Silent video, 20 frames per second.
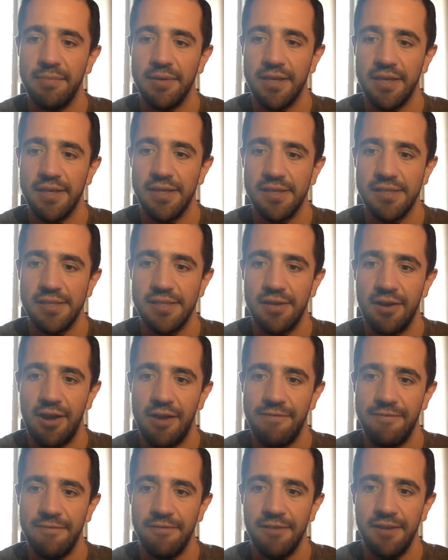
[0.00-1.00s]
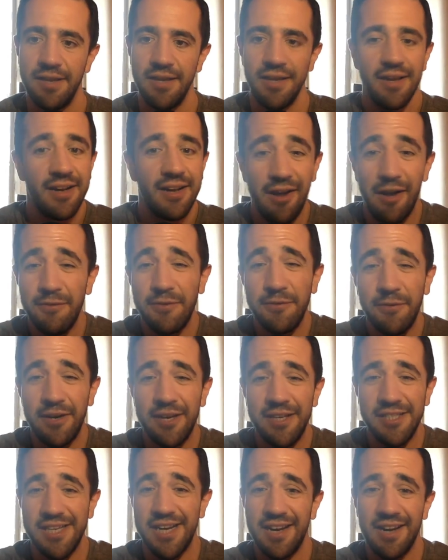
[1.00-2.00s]
because life's full
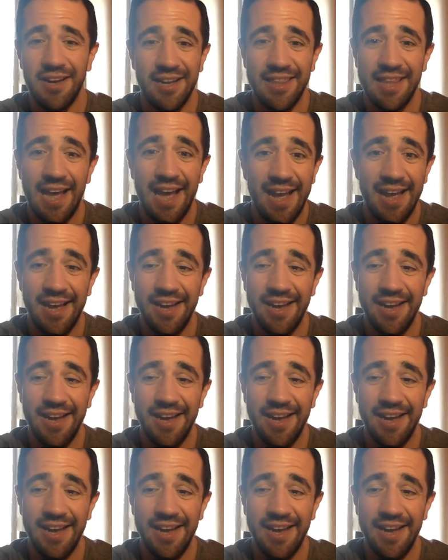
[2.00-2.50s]
of shit like that.